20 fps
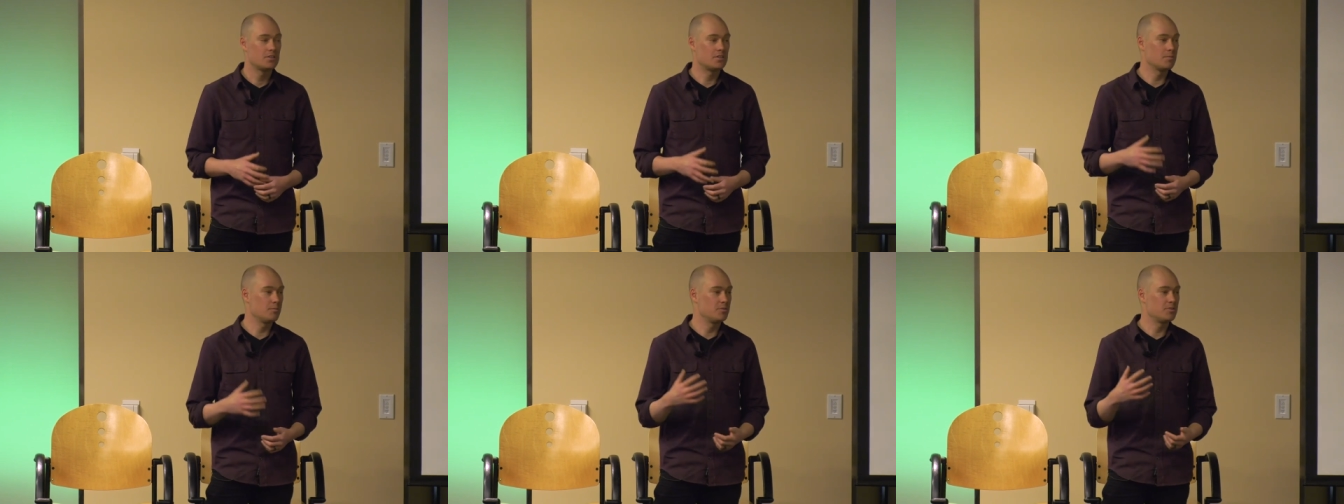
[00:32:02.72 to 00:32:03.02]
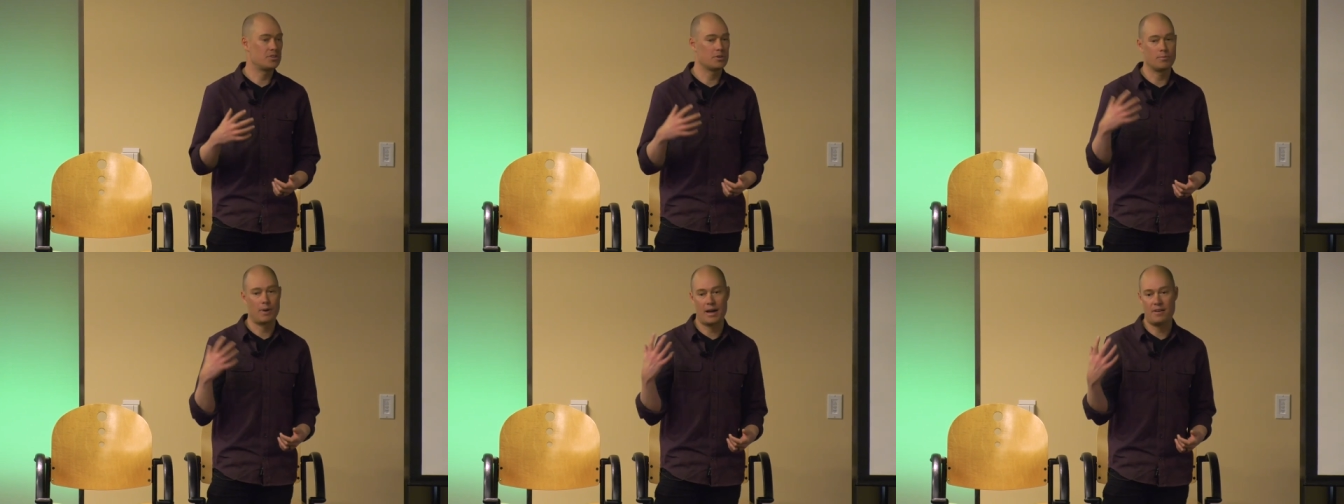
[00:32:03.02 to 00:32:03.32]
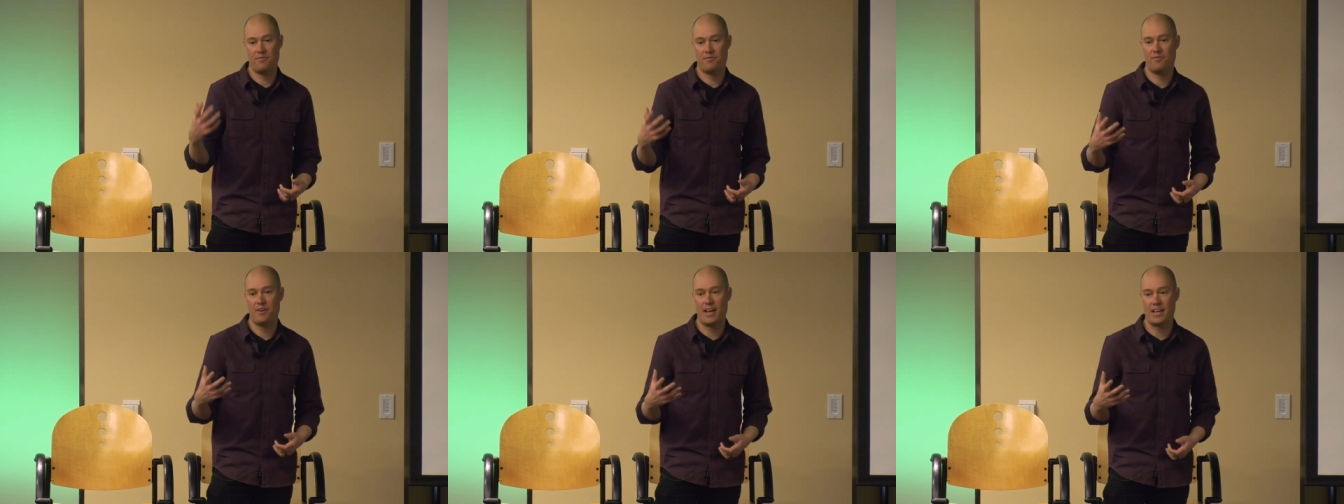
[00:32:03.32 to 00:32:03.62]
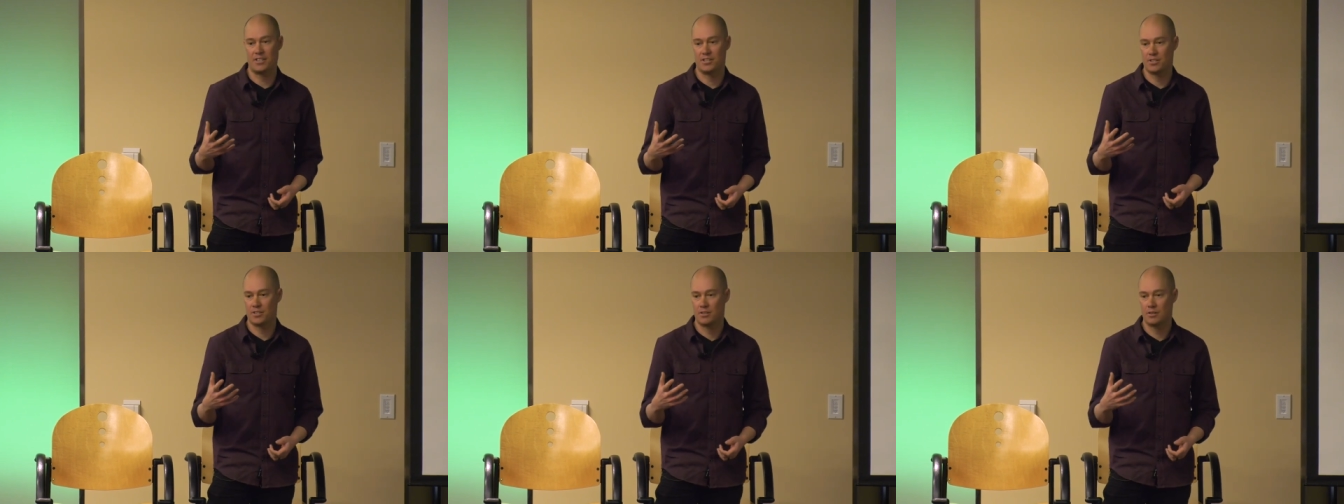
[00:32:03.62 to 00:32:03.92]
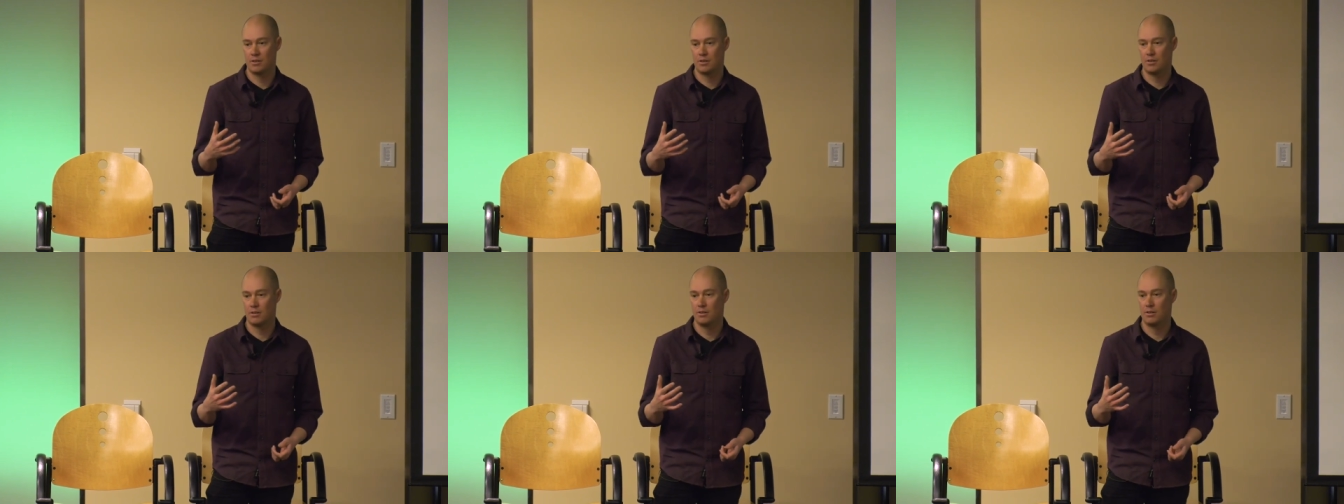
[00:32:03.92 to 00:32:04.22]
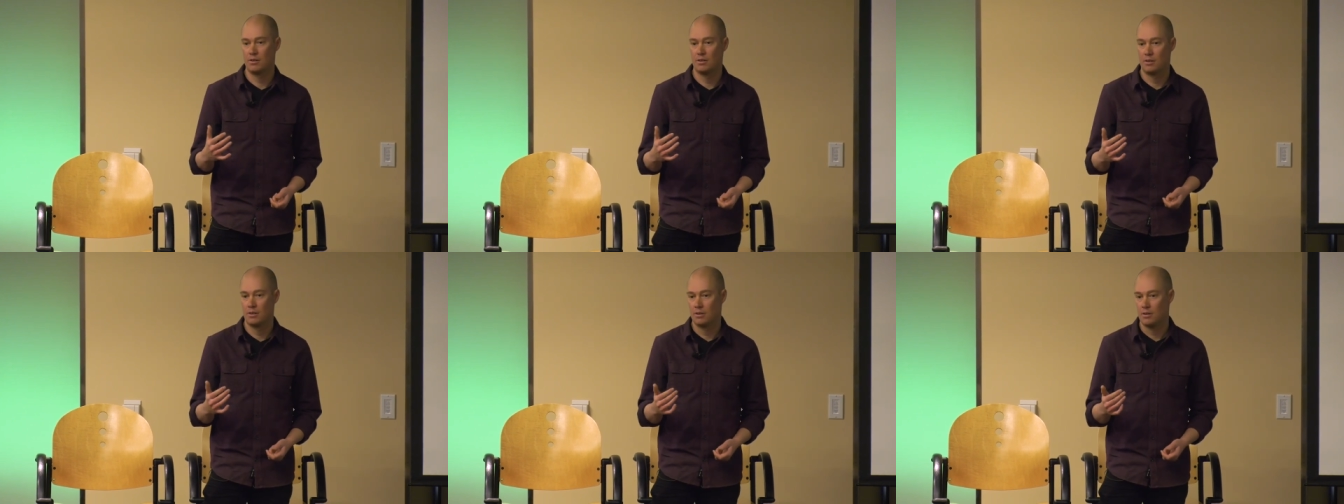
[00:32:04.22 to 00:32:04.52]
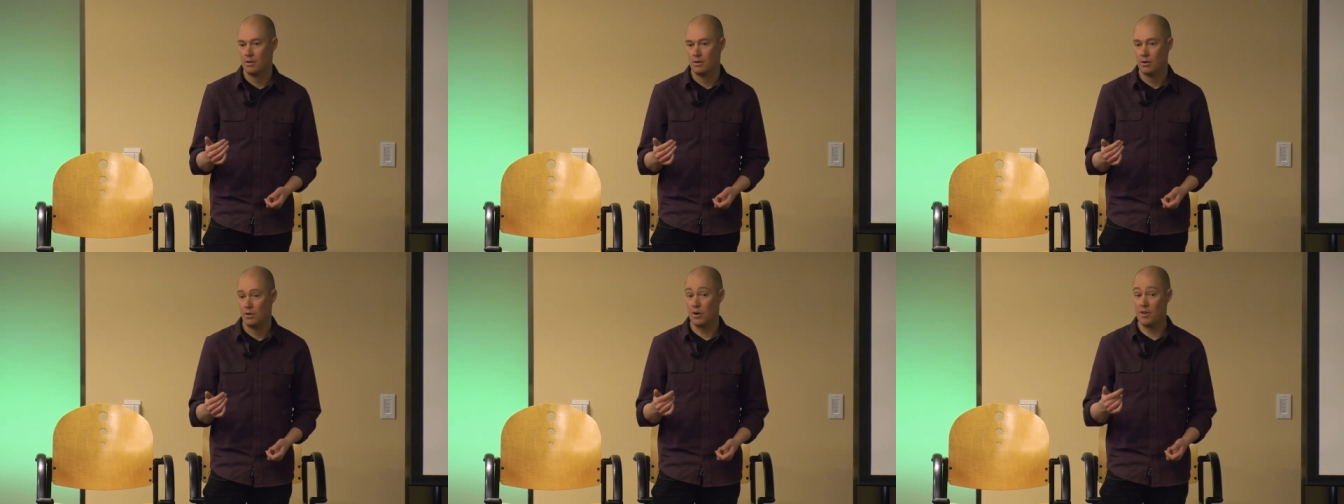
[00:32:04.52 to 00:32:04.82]
to my face,
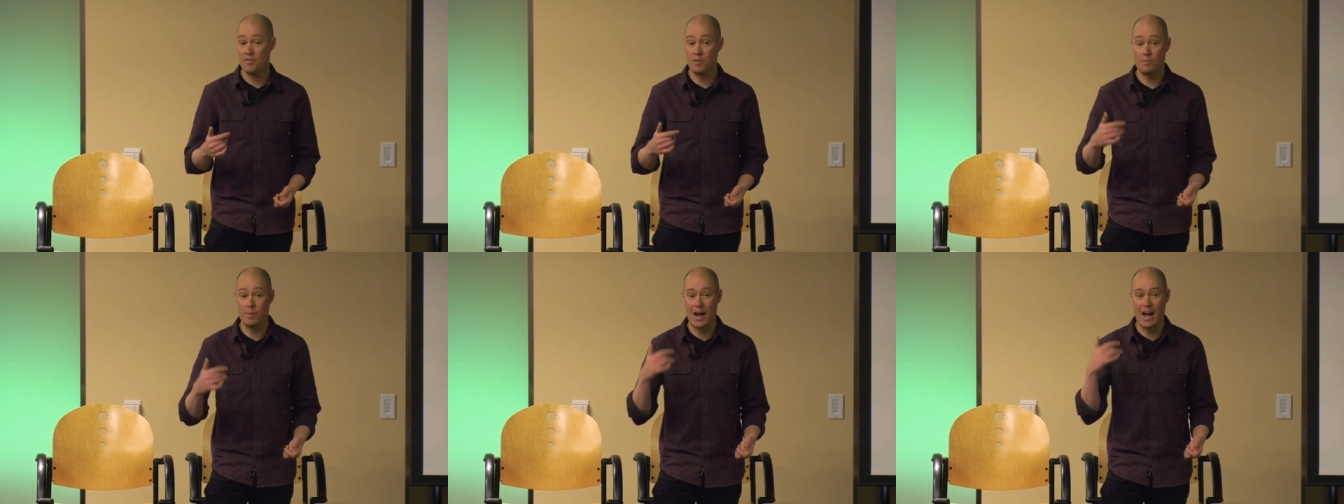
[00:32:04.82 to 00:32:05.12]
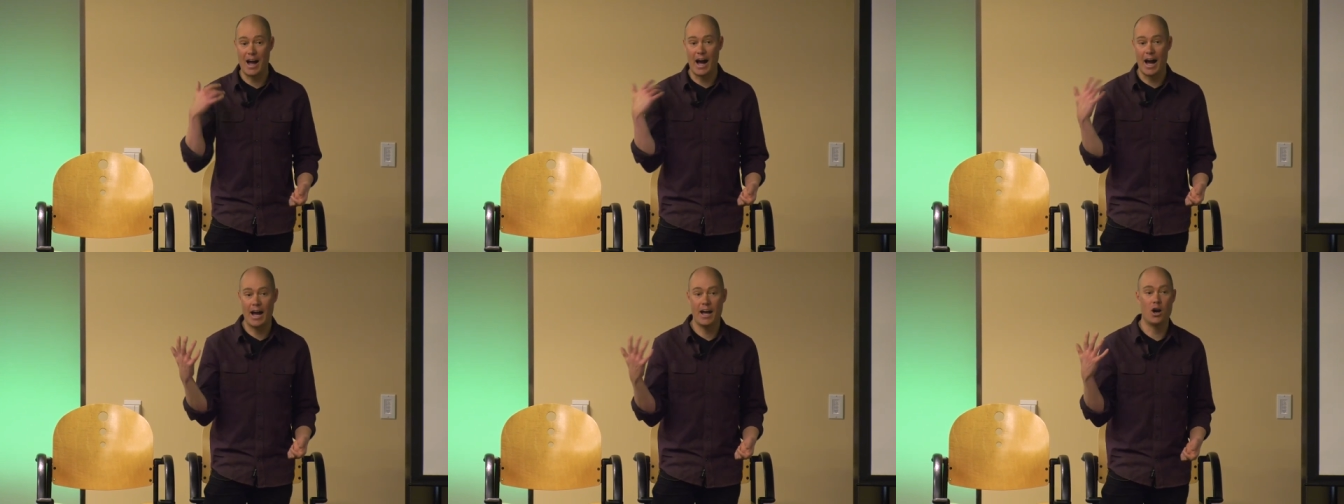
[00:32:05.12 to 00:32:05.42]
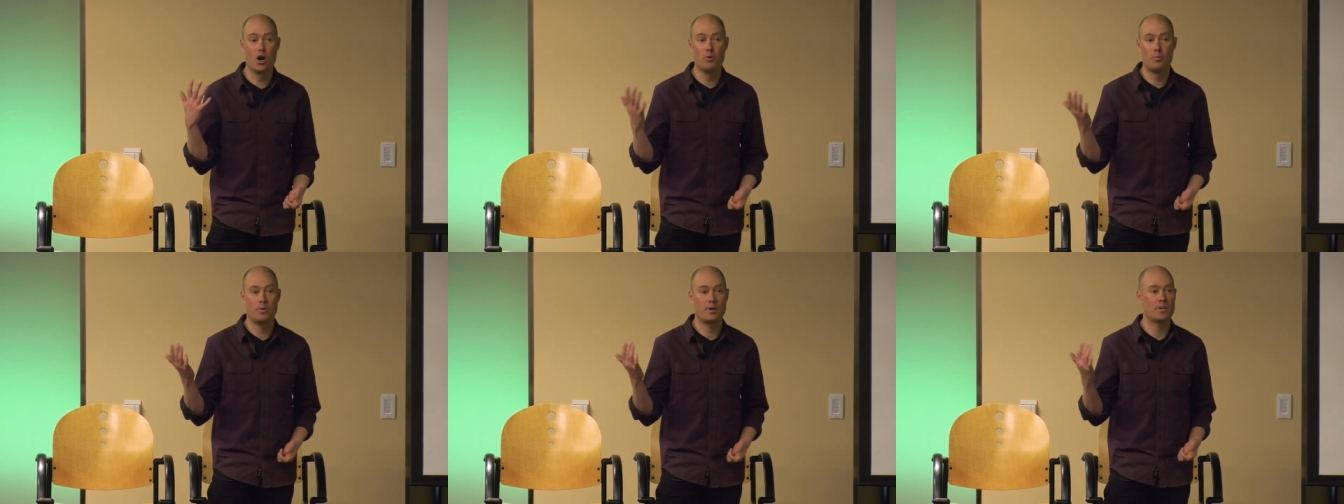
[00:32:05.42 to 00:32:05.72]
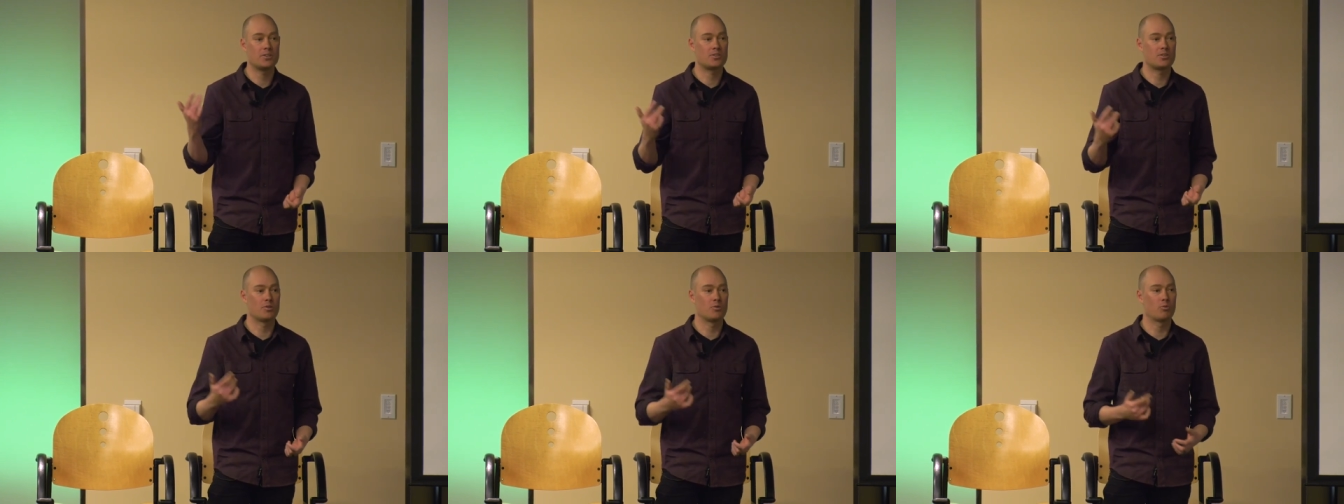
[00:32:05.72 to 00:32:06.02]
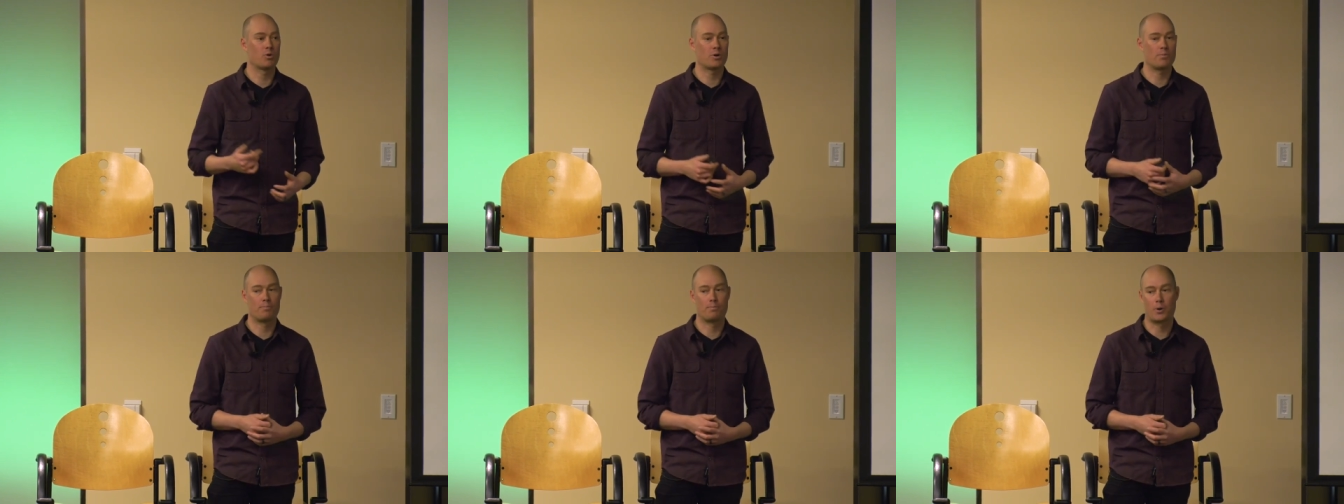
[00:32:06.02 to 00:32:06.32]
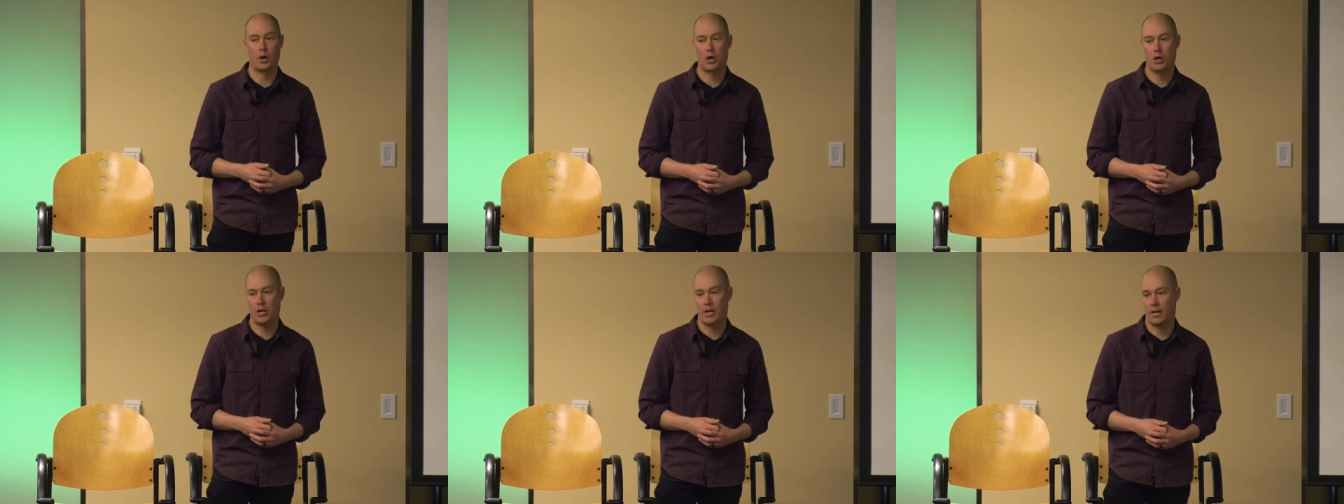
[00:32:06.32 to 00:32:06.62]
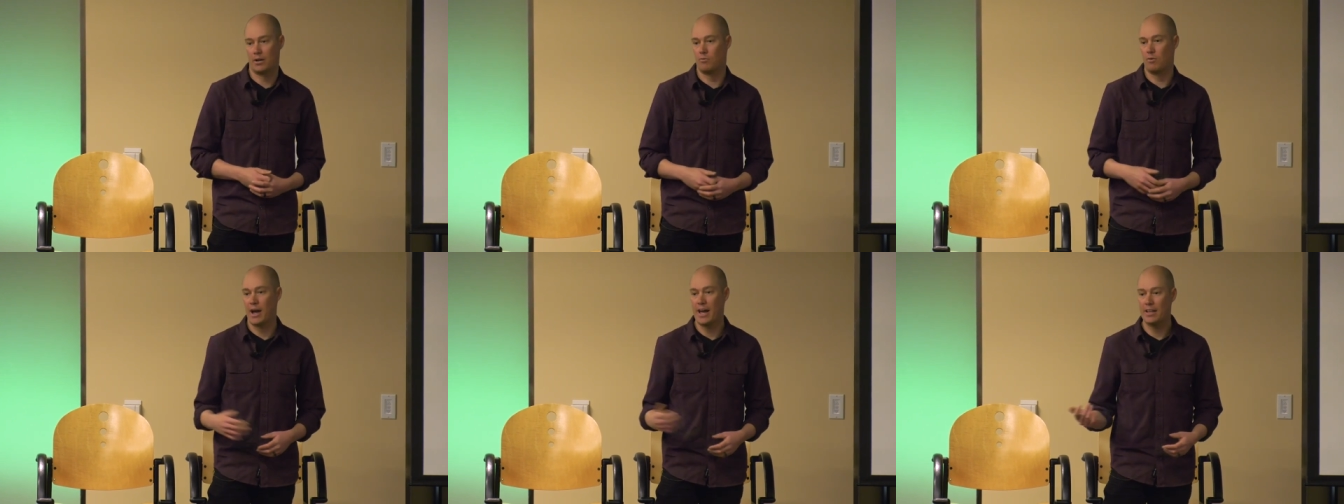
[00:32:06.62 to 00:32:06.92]
or even my eye-opening to the word
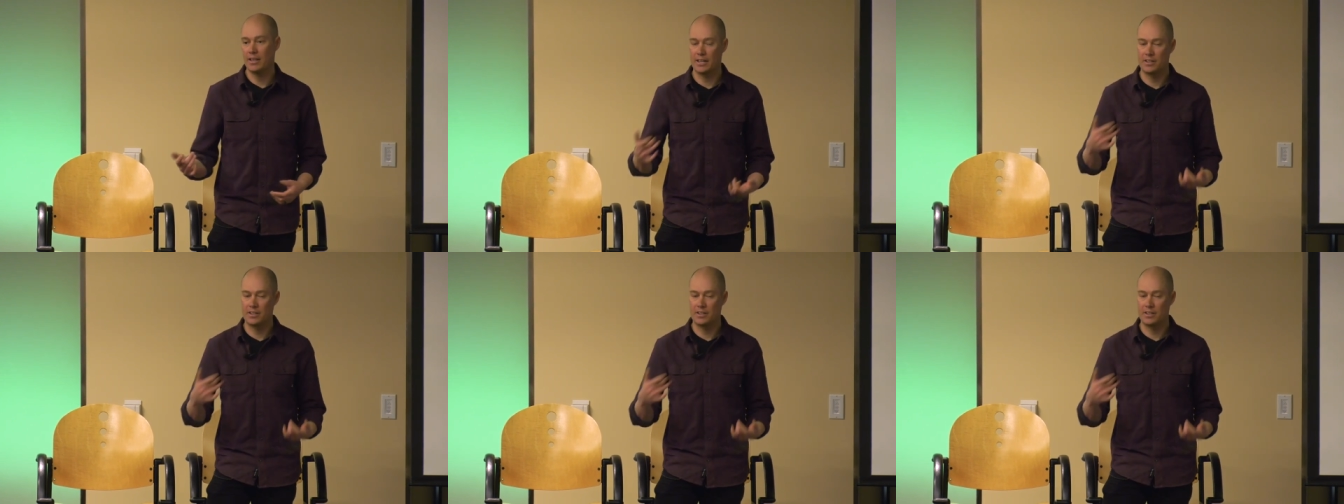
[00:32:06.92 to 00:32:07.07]
burning, right?